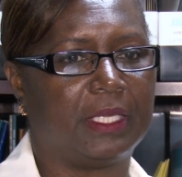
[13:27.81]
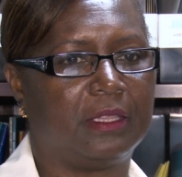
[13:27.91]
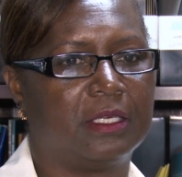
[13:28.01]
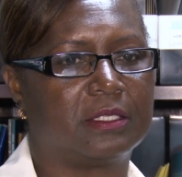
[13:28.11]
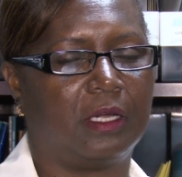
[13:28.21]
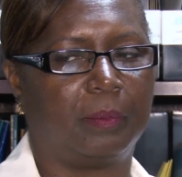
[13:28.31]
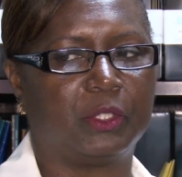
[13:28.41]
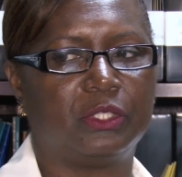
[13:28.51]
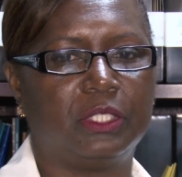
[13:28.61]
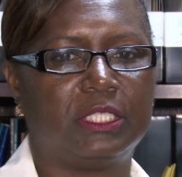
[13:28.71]
there's an
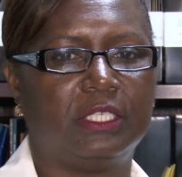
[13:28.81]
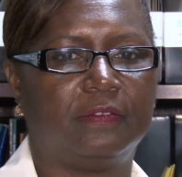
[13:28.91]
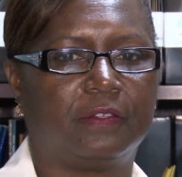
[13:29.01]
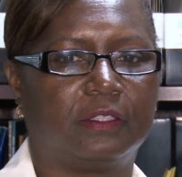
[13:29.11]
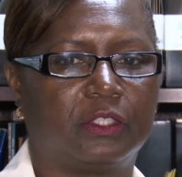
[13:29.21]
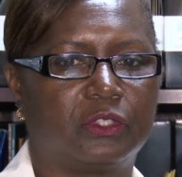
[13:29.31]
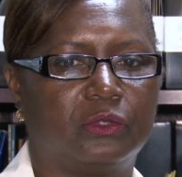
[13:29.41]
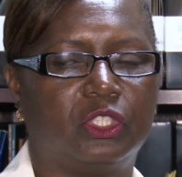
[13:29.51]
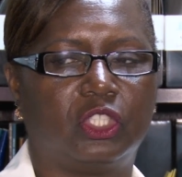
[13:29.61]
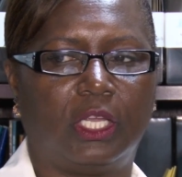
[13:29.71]
opportunity for us
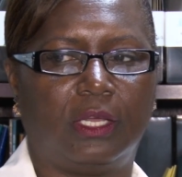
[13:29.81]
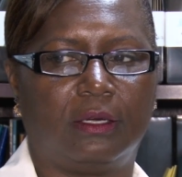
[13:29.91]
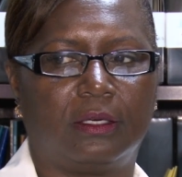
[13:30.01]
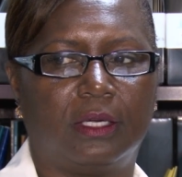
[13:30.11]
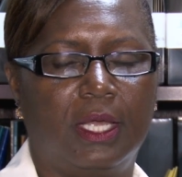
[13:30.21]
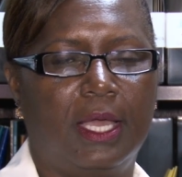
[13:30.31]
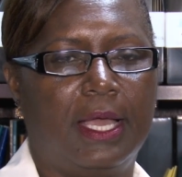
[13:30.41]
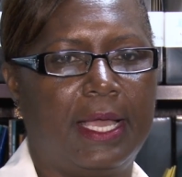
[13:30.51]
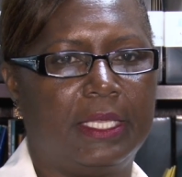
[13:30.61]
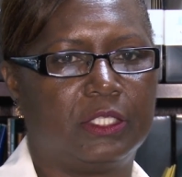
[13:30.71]
to share
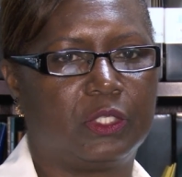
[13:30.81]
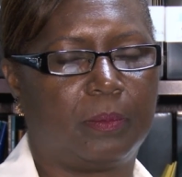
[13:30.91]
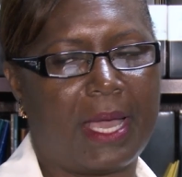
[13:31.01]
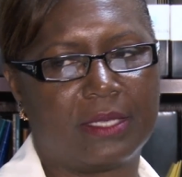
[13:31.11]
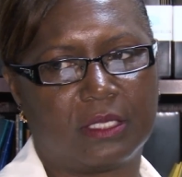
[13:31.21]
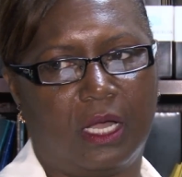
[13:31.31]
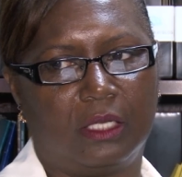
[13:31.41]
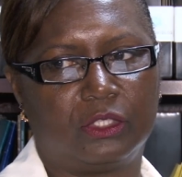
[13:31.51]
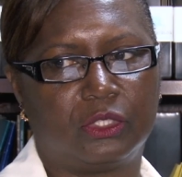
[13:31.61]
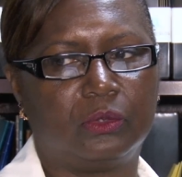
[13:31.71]
and to pass
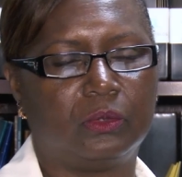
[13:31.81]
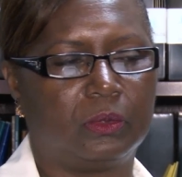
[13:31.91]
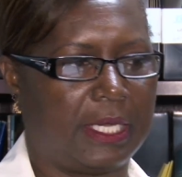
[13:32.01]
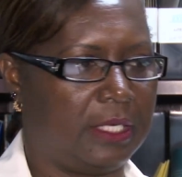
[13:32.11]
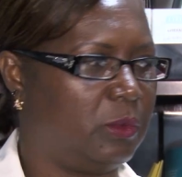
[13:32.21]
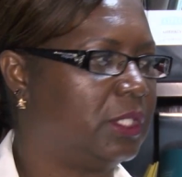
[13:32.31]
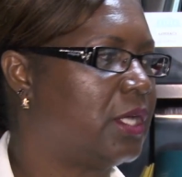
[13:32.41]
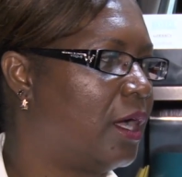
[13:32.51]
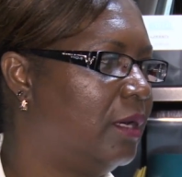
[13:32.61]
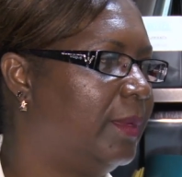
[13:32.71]
on to, and we're
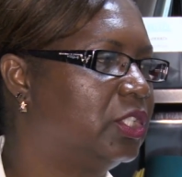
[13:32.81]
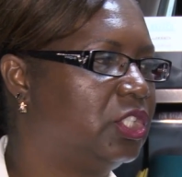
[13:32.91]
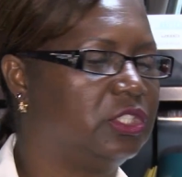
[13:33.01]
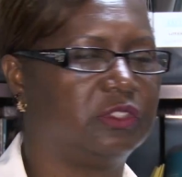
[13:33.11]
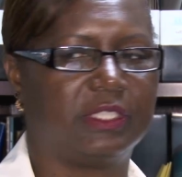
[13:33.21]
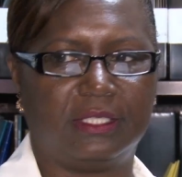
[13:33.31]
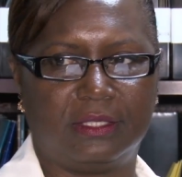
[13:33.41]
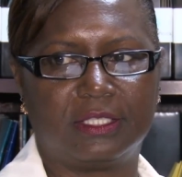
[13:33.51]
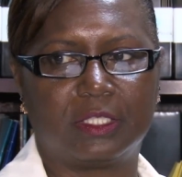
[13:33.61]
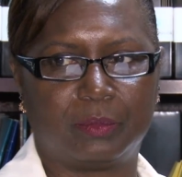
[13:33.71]
talking about children
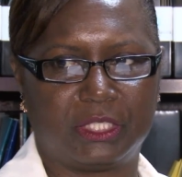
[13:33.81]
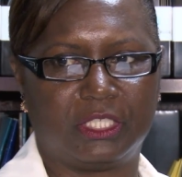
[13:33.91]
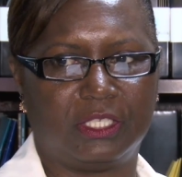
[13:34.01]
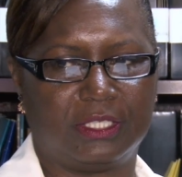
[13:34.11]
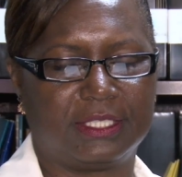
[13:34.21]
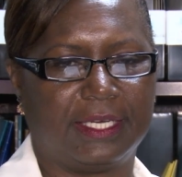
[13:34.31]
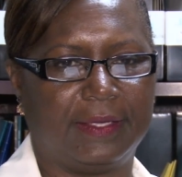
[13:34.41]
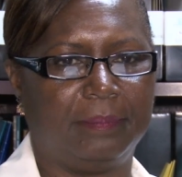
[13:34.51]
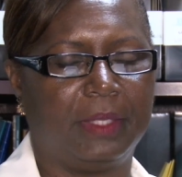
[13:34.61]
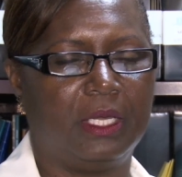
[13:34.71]
this particular
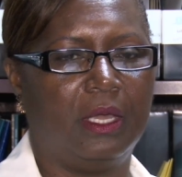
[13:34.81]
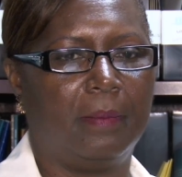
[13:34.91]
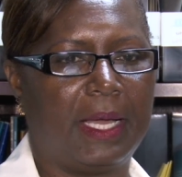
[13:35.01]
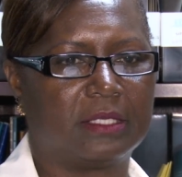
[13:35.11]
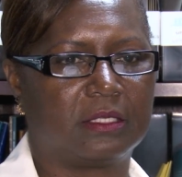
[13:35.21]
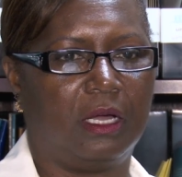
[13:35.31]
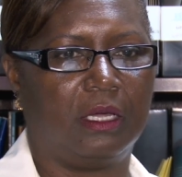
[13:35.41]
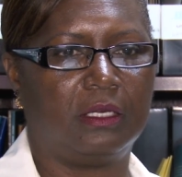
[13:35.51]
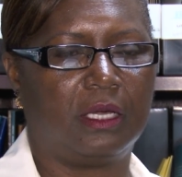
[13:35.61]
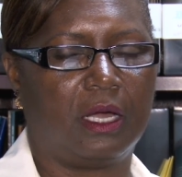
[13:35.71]
time, pass
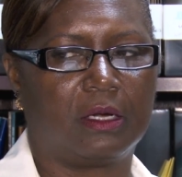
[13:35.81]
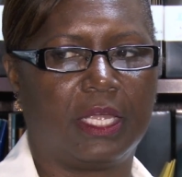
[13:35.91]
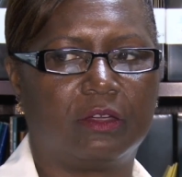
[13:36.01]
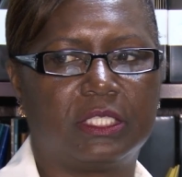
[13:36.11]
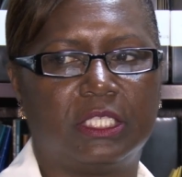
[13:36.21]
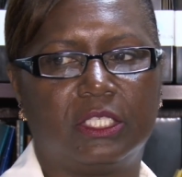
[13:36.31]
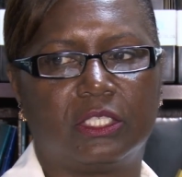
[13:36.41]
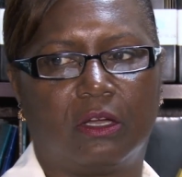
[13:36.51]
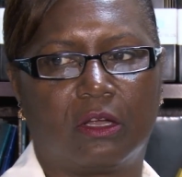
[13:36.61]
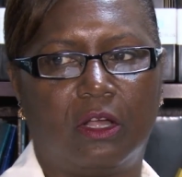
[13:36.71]
on our heritage,
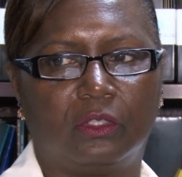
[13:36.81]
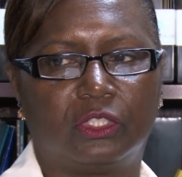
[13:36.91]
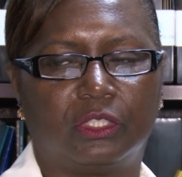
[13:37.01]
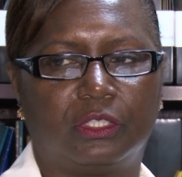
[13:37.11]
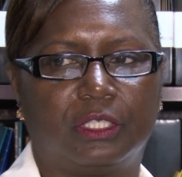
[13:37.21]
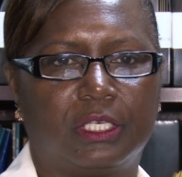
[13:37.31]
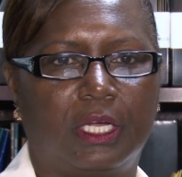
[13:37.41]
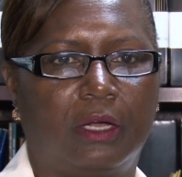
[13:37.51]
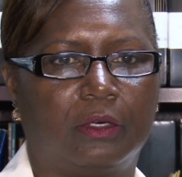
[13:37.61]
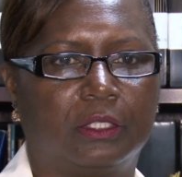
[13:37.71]
our culture,
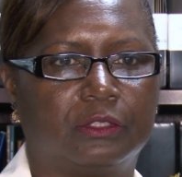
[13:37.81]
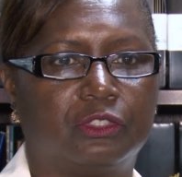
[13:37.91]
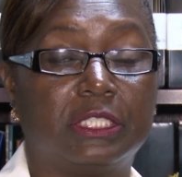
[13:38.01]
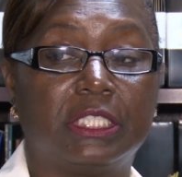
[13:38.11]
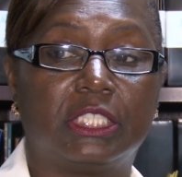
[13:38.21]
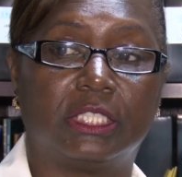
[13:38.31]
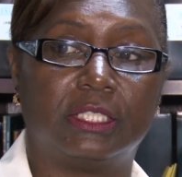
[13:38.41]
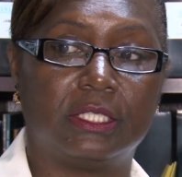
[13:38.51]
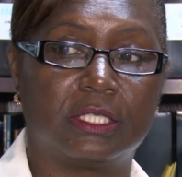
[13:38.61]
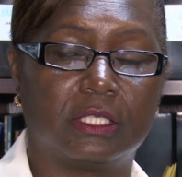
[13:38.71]
our
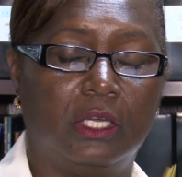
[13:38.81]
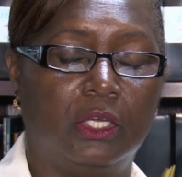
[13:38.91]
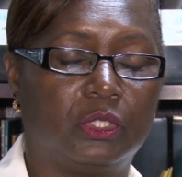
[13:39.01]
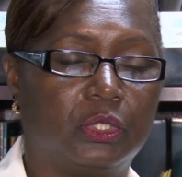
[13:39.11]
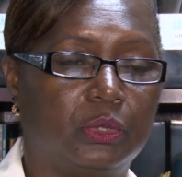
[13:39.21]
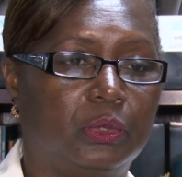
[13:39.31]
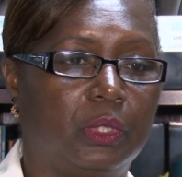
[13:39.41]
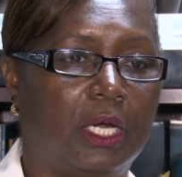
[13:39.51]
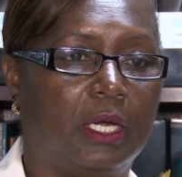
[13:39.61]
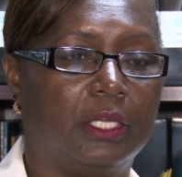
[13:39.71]
traditions
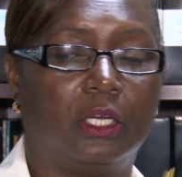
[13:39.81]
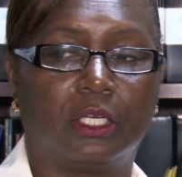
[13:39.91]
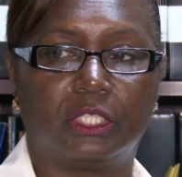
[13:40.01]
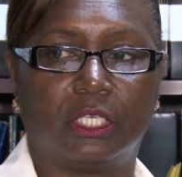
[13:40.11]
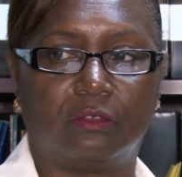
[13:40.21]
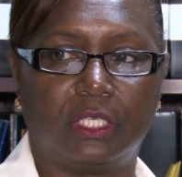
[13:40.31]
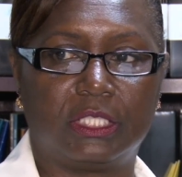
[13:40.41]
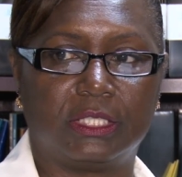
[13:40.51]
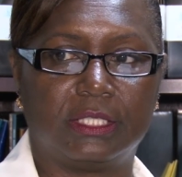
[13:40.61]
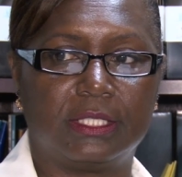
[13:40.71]
to our younger
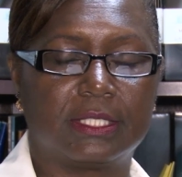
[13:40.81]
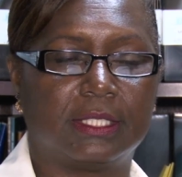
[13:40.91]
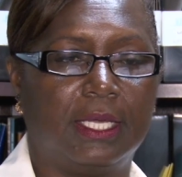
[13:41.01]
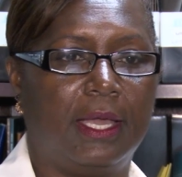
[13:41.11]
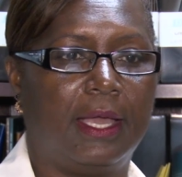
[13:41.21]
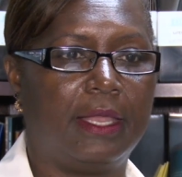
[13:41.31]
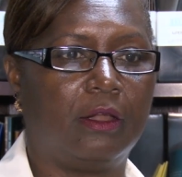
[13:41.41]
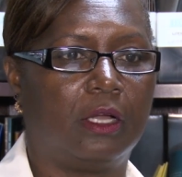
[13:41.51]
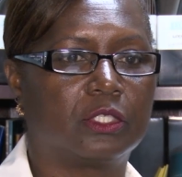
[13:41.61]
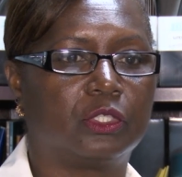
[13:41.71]
generations, and
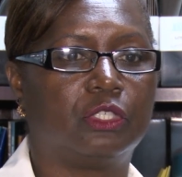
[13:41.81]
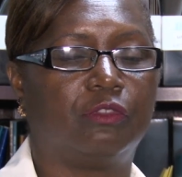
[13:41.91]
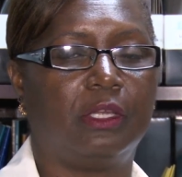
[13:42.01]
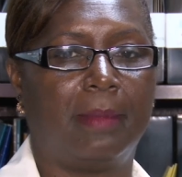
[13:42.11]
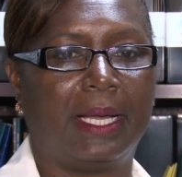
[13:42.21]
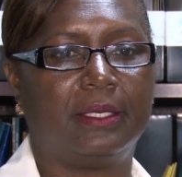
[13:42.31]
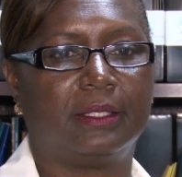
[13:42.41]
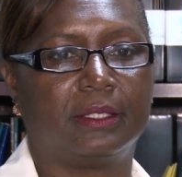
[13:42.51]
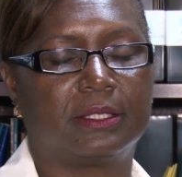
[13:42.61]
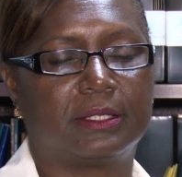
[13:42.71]
also to remind
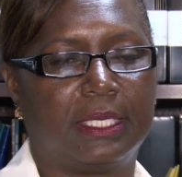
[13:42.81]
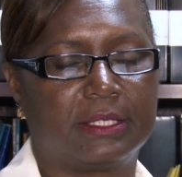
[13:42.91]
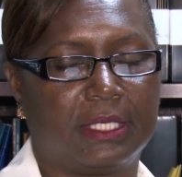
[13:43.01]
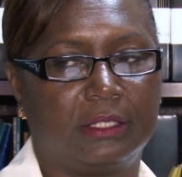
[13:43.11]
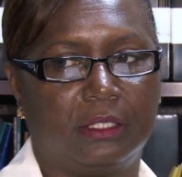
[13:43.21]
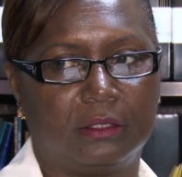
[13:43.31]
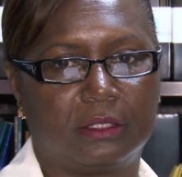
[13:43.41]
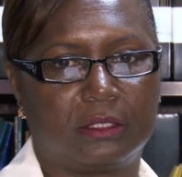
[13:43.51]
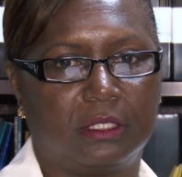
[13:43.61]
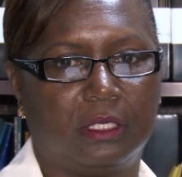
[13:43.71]
us as
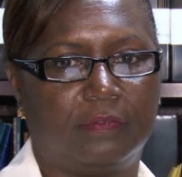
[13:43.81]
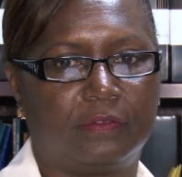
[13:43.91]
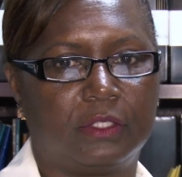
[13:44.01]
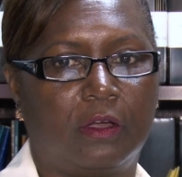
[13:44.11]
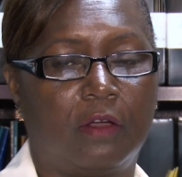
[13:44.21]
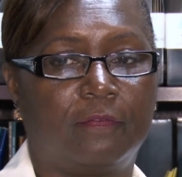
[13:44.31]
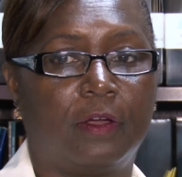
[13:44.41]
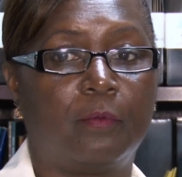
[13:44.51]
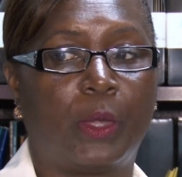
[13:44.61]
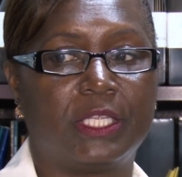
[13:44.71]
adults of
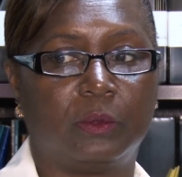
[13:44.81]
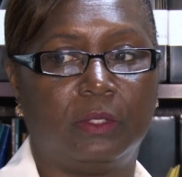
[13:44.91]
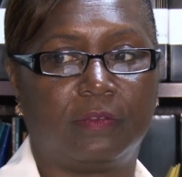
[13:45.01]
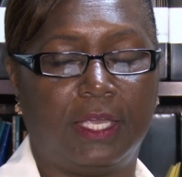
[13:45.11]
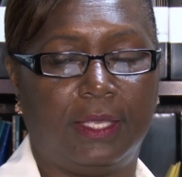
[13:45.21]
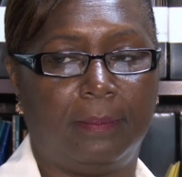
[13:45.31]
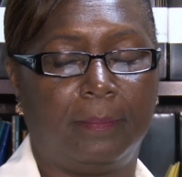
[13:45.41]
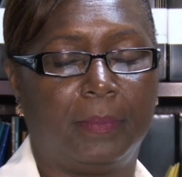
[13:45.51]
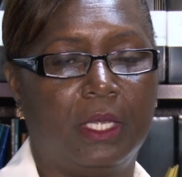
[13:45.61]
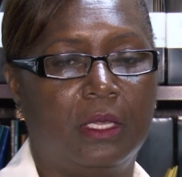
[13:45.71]
from whence we've came.